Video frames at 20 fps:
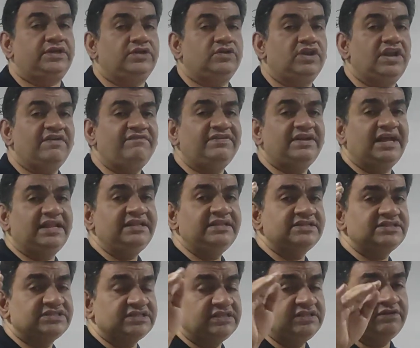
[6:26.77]
You all have done
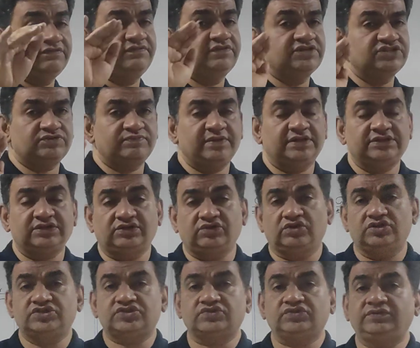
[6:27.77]
this in the first method
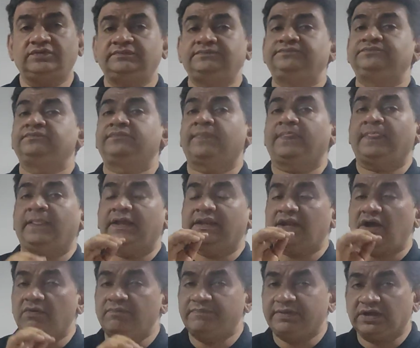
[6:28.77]
also.
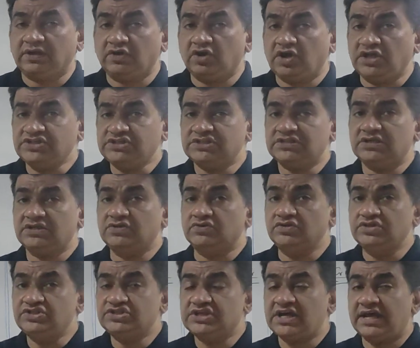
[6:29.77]
Now, because the
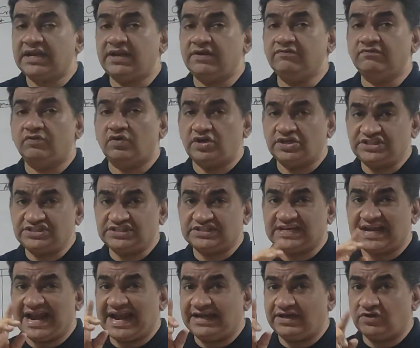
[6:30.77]
goods are
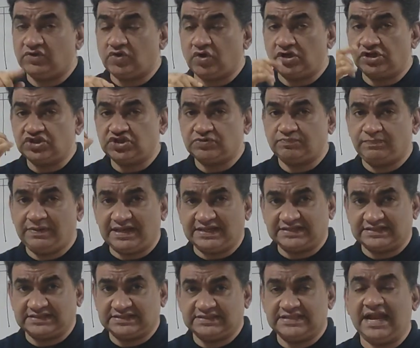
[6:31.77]
invoiced at cost
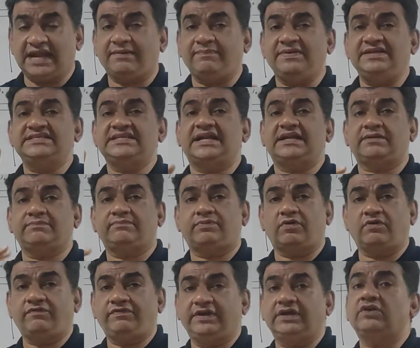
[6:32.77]
plus, that means at a
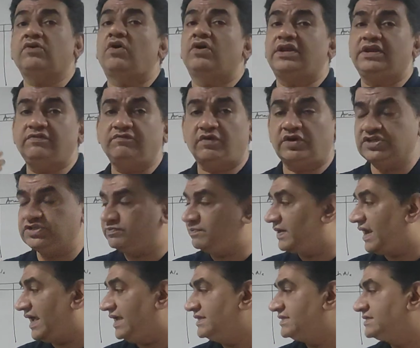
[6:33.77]
profit or invoice
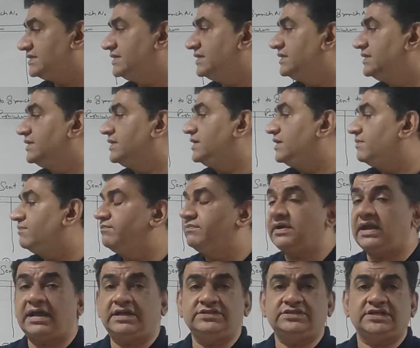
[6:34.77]
price,
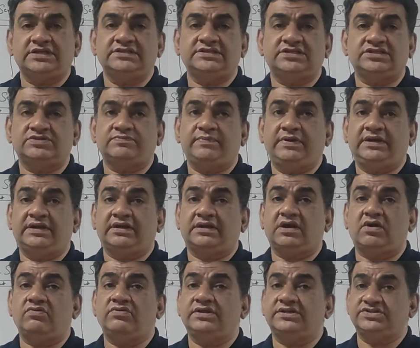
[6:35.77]
branch adjustment
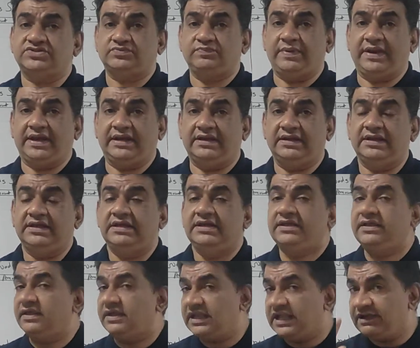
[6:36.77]
account is made.
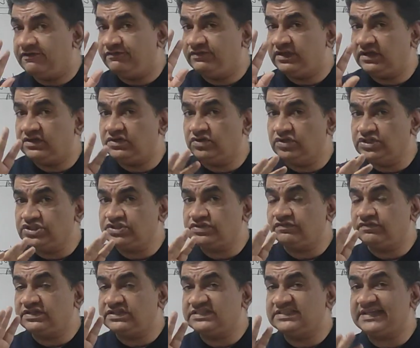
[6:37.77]
If the goods
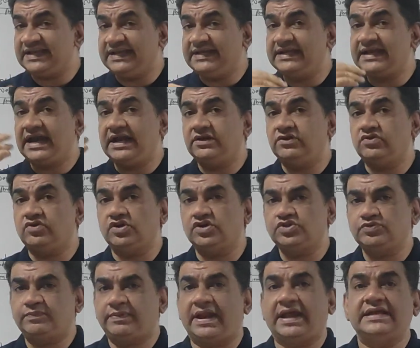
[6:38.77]
were sent at
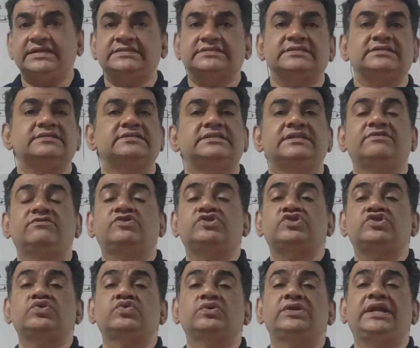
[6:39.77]
cost price, there
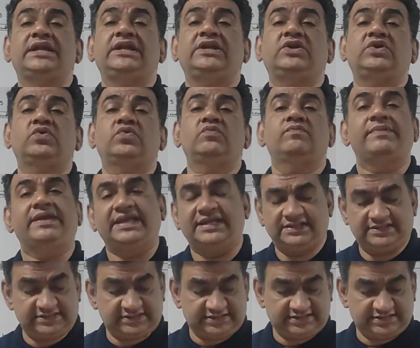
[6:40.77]
was no need to make
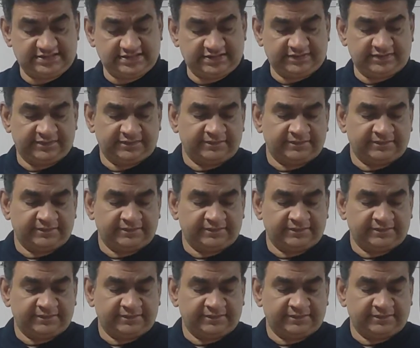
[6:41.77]
this.